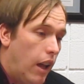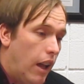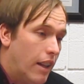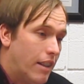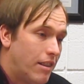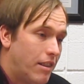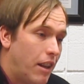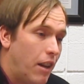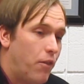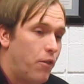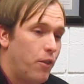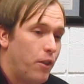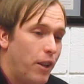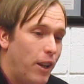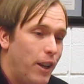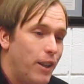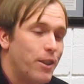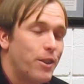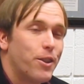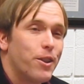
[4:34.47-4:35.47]
It's
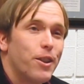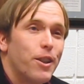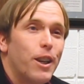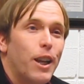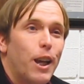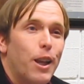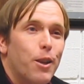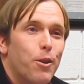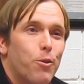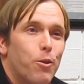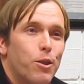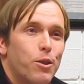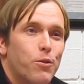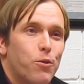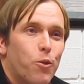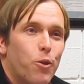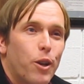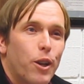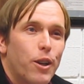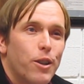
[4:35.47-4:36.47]
definitely easier today than it was
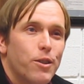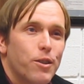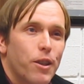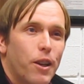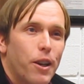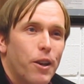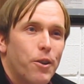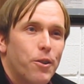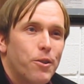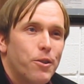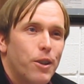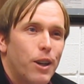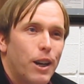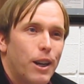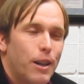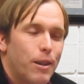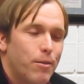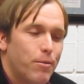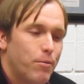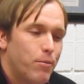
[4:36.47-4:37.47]
4 years ago.
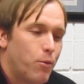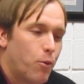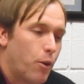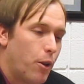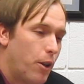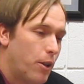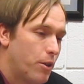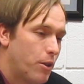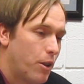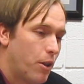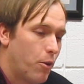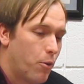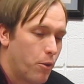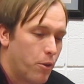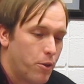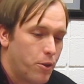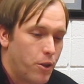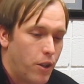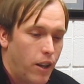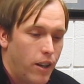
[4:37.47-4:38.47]
4 years ago, we
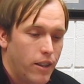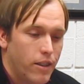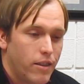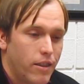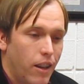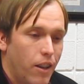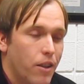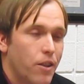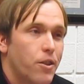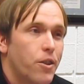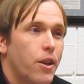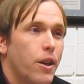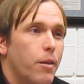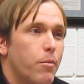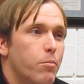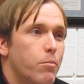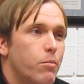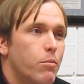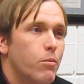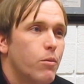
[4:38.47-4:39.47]
were trying to sell a
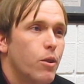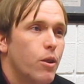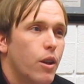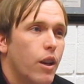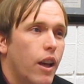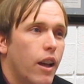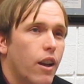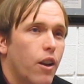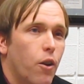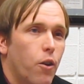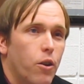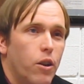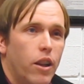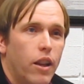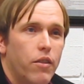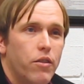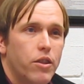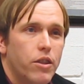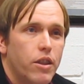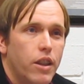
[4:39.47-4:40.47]
dream. We had an
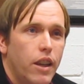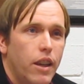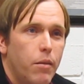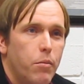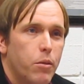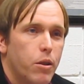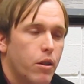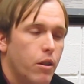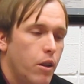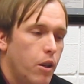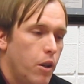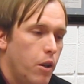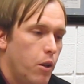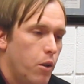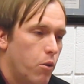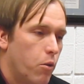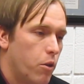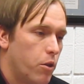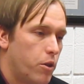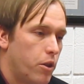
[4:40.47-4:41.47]
0-11 team that
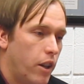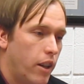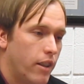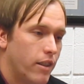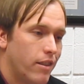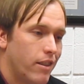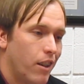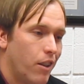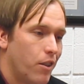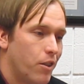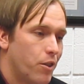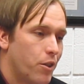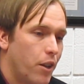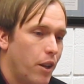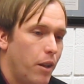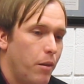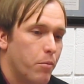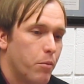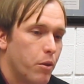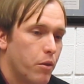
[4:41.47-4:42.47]
we're trying to sell a
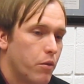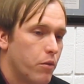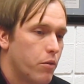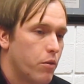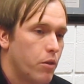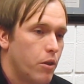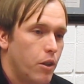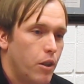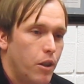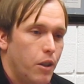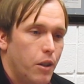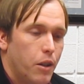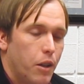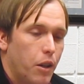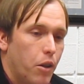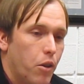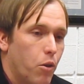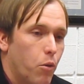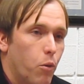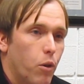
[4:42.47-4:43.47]
dream of,
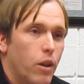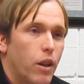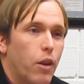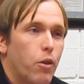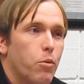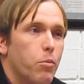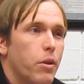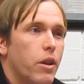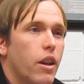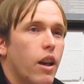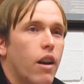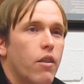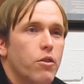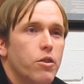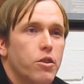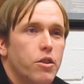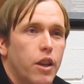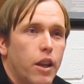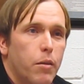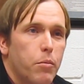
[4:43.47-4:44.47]
you know, one day we'll be
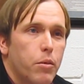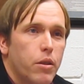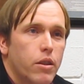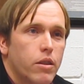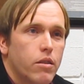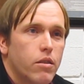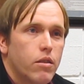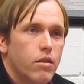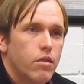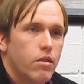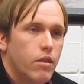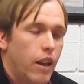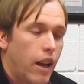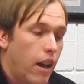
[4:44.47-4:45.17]
conference champions.